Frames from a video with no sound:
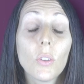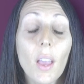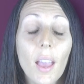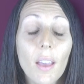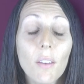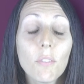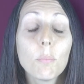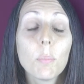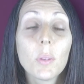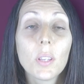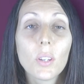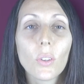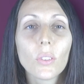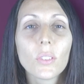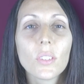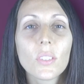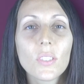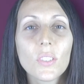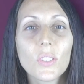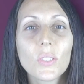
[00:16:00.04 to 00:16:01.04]
have been
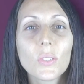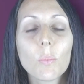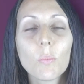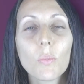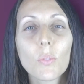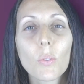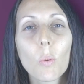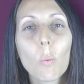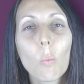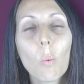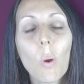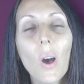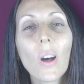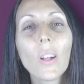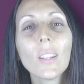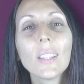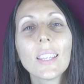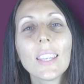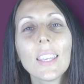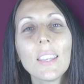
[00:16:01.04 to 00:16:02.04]
on the system for a
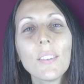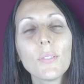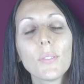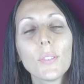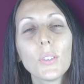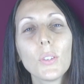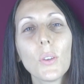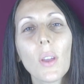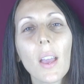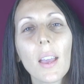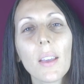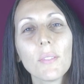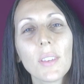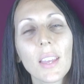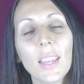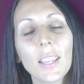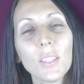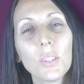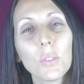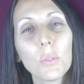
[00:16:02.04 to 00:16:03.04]
while, if you have
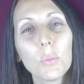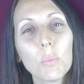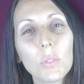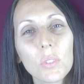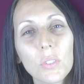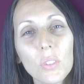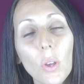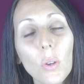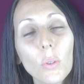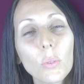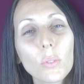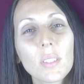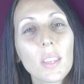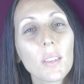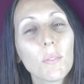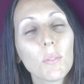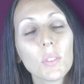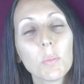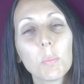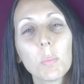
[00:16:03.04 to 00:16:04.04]
had good results,
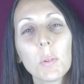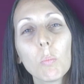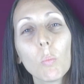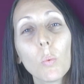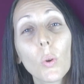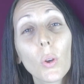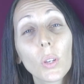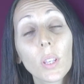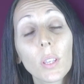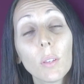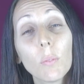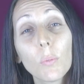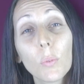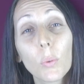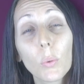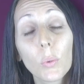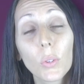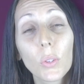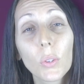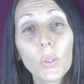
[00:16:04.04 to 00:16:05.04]
if it's been working
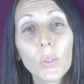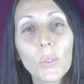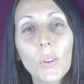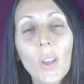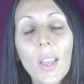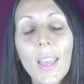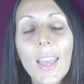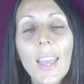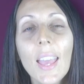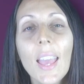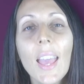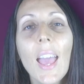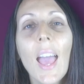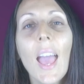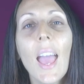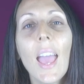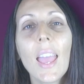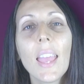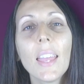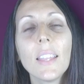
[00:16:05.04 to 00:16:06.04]
for you,
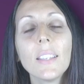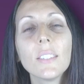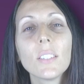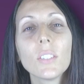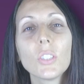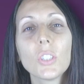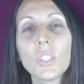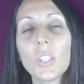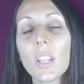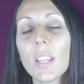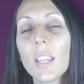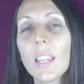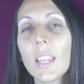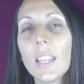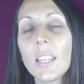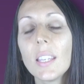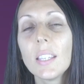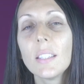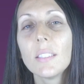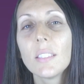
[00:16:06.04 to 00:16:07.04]
and share
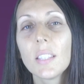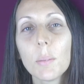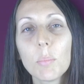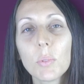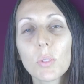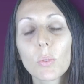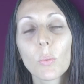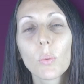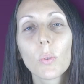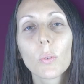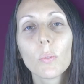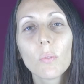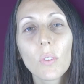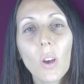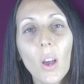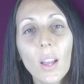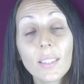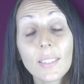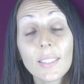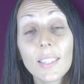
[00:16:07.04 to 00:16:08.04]
any tips or
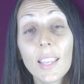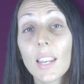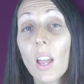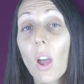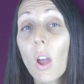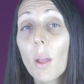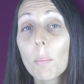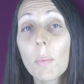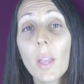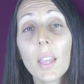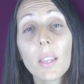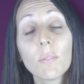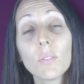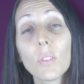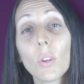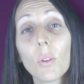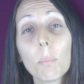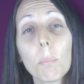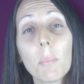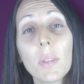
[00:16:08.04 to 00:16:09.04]
advice that I may have
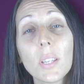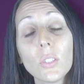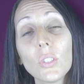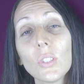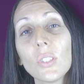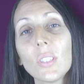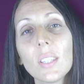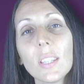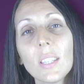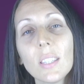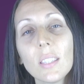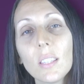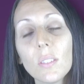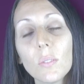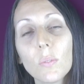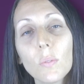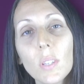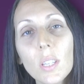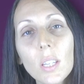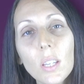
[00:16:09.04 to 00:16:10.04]
not mentioned in
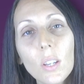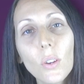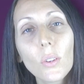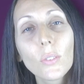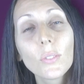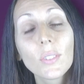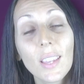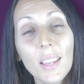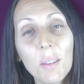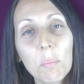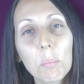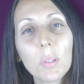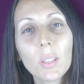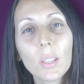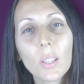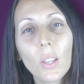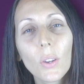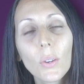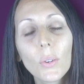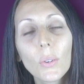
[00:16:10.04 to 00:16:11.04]
this video down
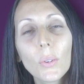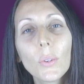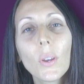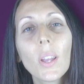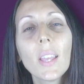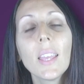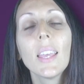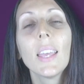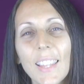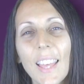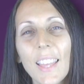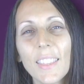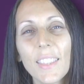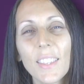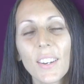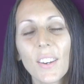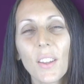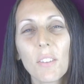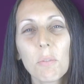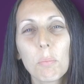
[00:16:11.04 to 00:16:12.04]
below. Now
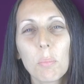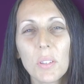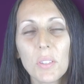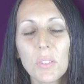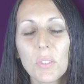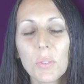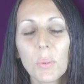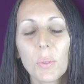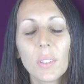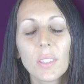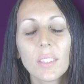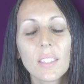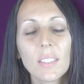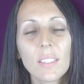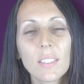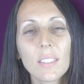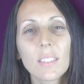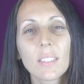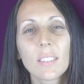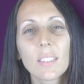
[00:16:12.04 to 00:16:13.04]
that I've been doing
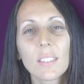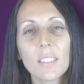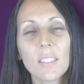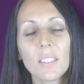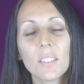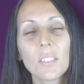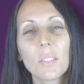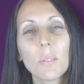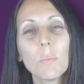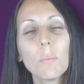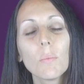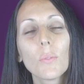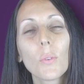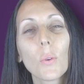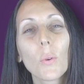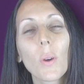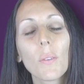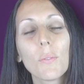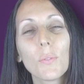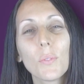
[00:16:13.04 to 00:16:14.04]
this system
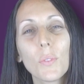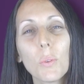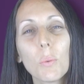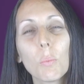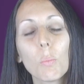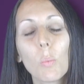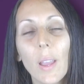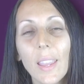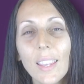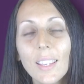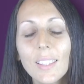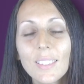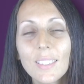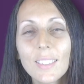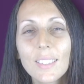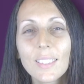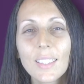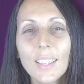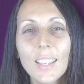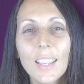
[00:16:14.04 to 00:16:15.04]
for a few
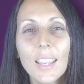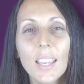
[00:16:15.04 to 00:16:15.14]
weeks,